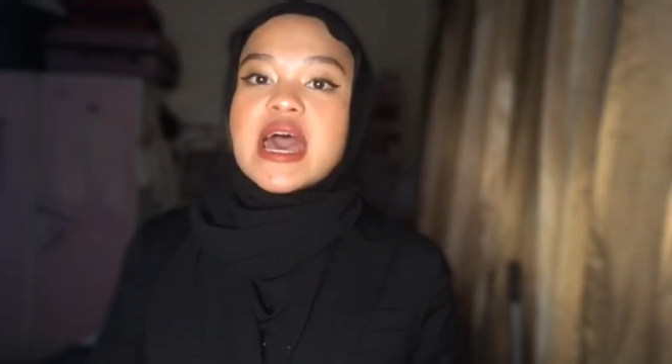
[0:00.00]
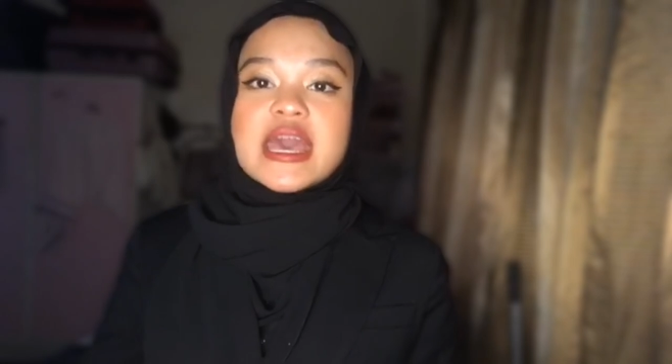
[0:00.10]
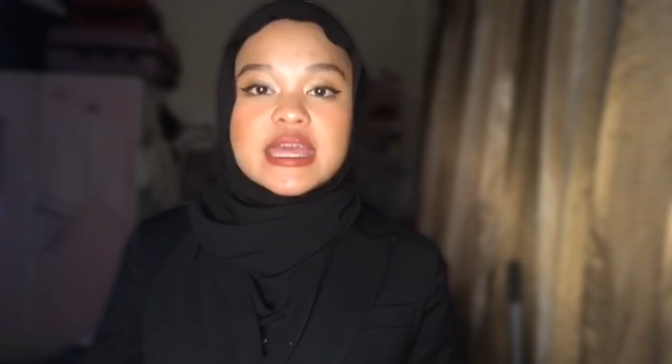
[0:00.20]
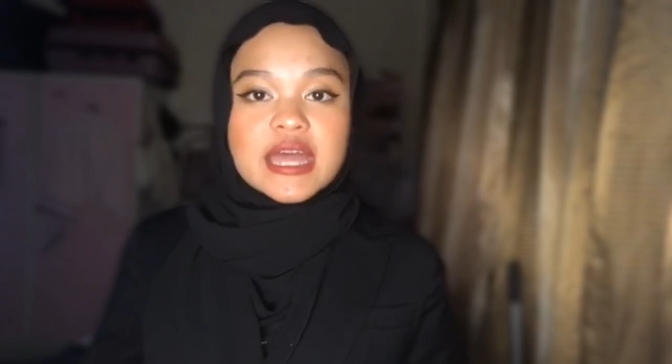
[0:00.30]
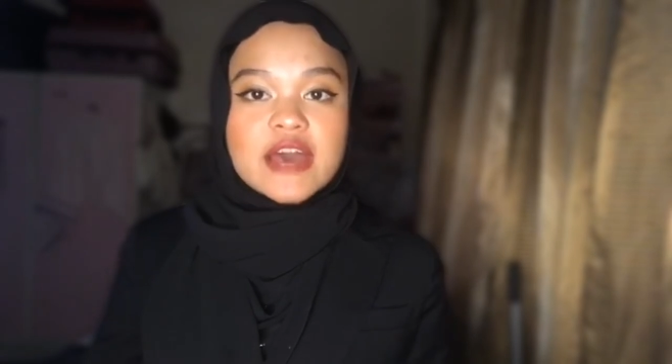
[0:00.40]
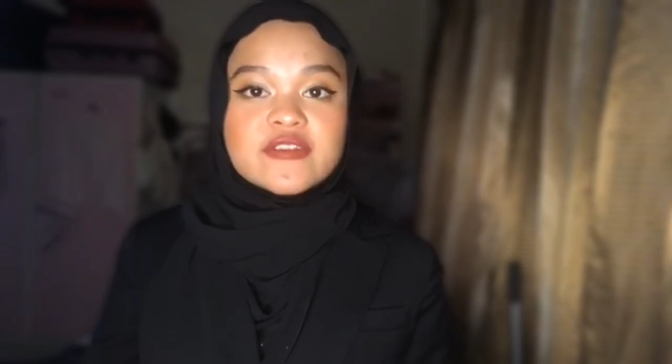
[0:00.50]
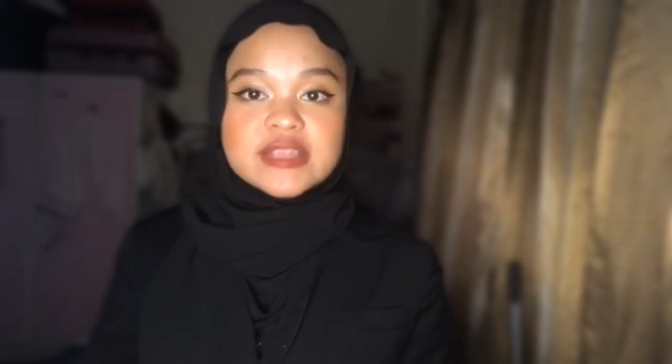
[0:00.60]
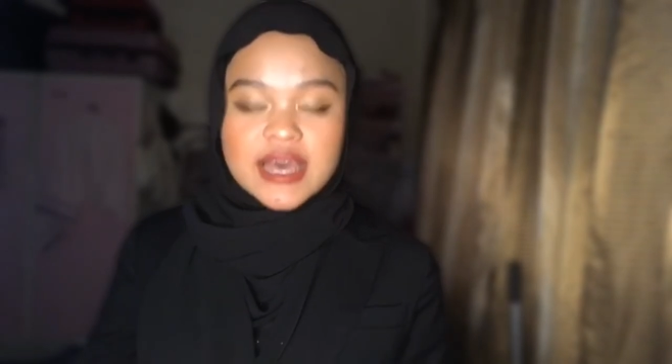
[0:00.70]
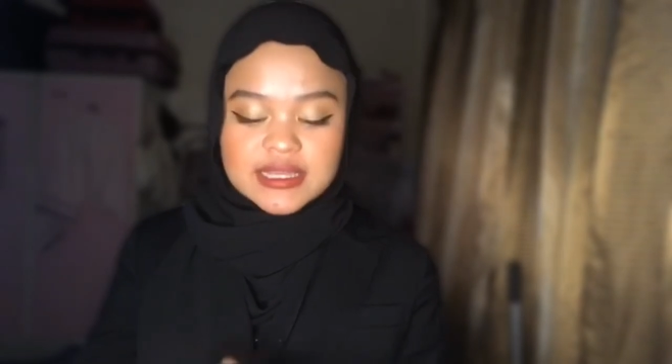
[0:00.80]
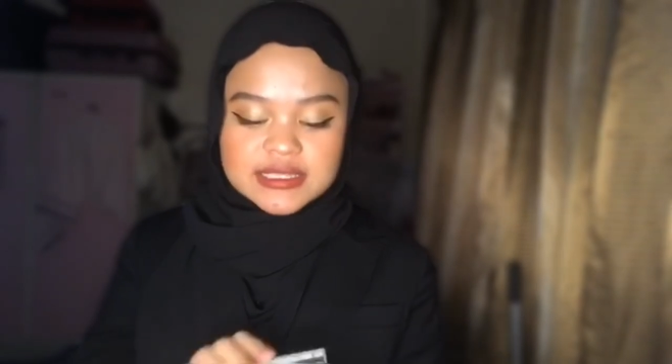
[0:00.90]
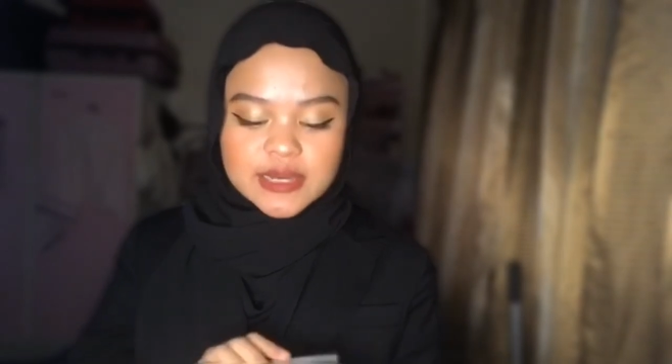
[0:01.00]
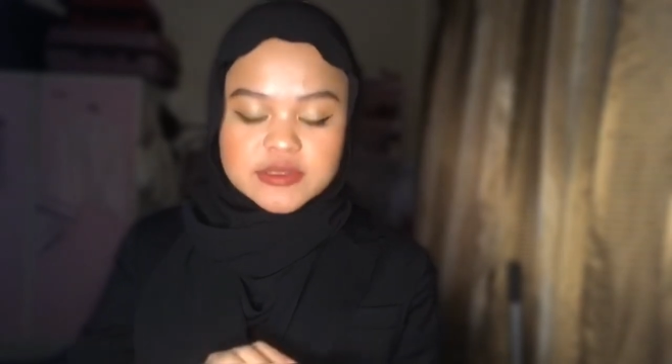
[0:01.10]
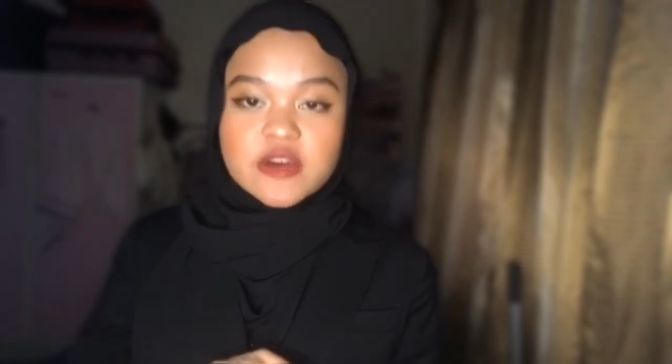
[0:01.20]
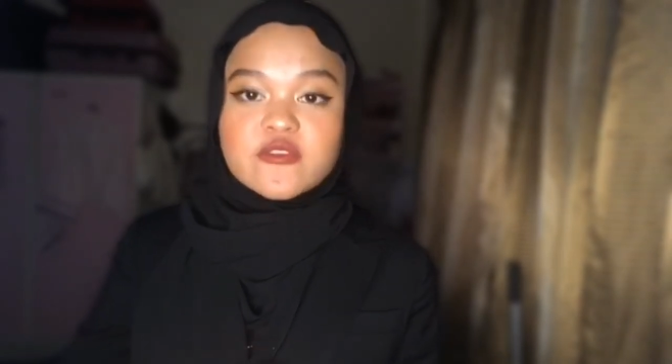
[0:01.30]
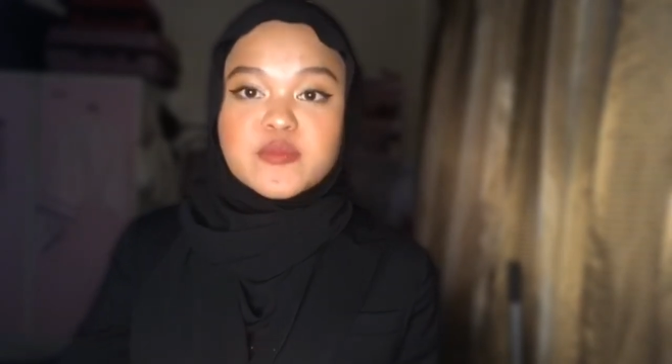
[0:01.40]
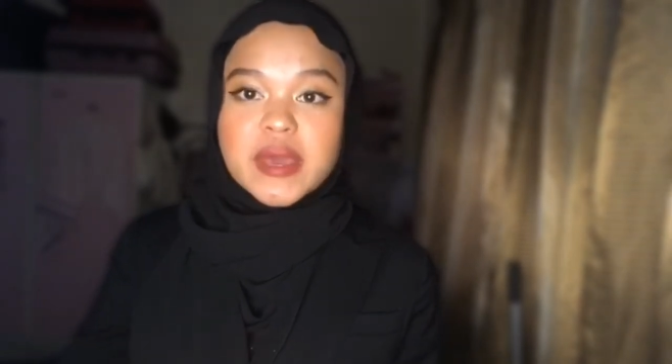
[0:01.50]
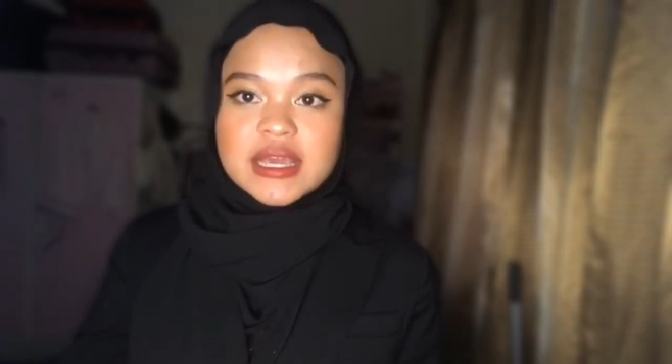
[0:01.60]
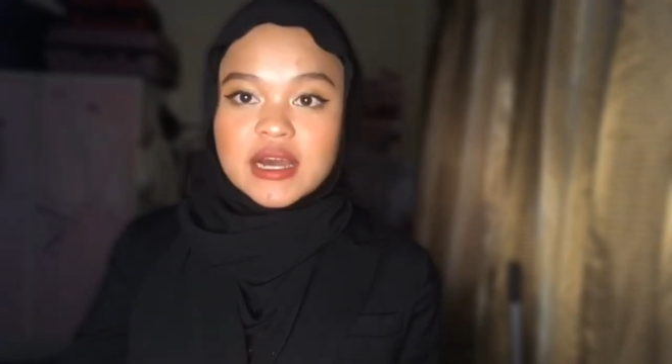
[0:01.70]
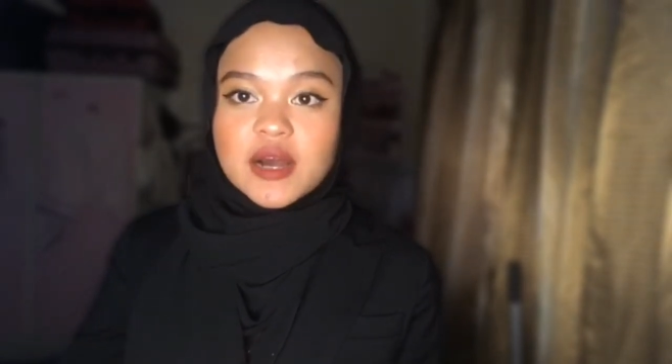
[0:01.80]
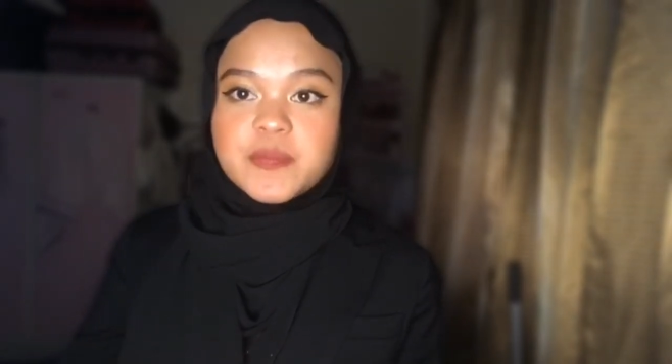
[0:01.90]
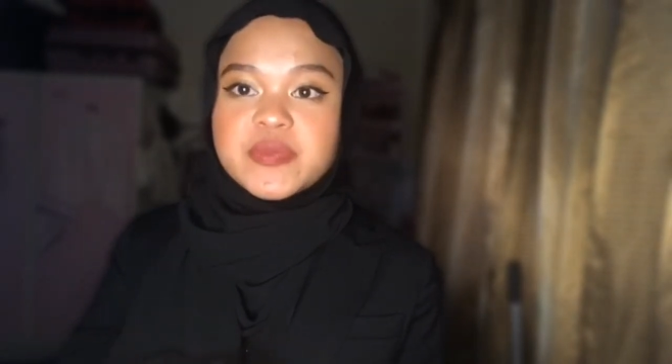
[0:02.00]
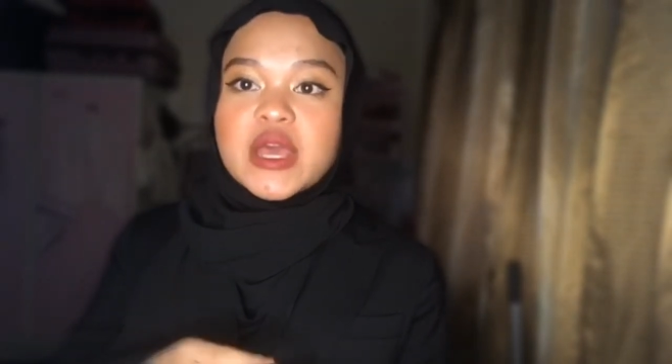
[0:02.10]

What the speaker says: it has 10 types of makeup